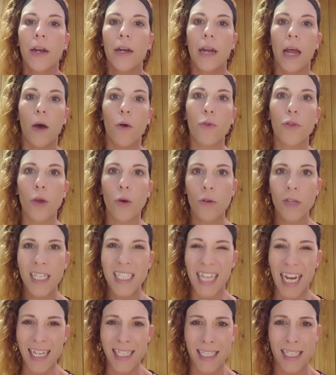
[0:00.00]
Now, the only
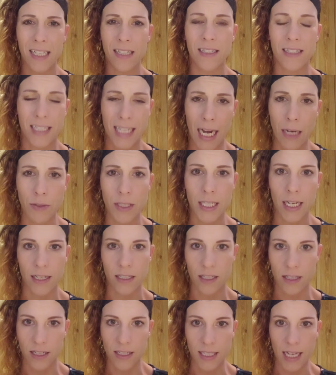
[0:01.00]

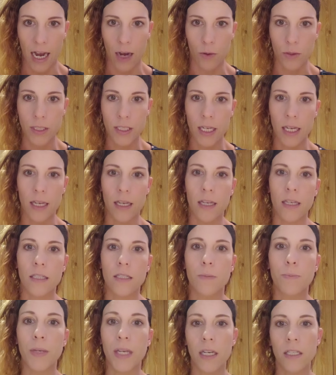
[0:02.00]
downside to this house
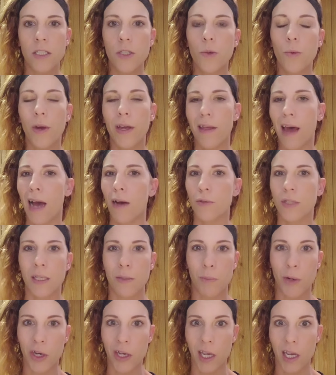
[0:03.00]
is because of the way the
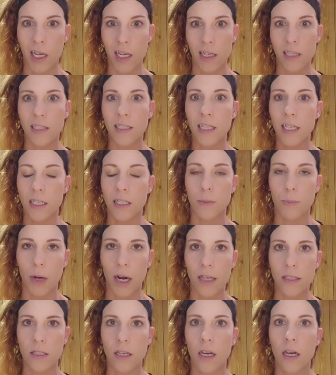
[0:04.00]
housing market is in
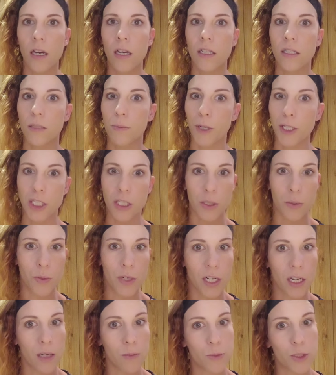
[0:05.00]
Nebraska, especially
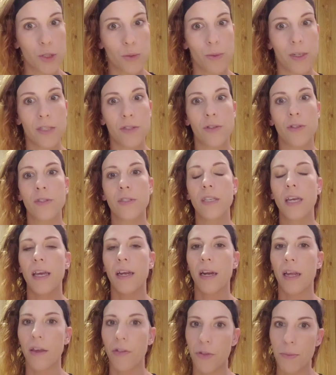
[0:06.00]
when it comes to rentals,
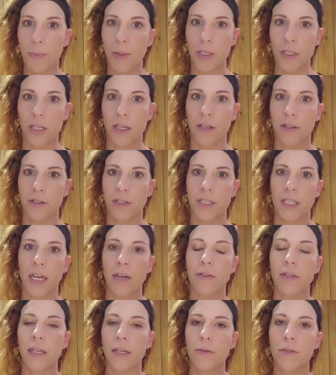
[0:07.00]
and in the particular
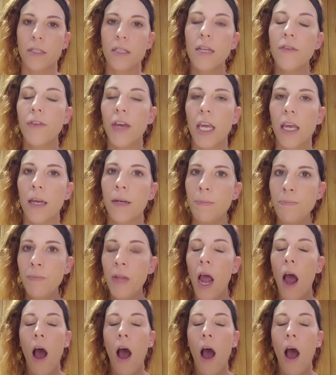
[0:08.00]
town that I was living in,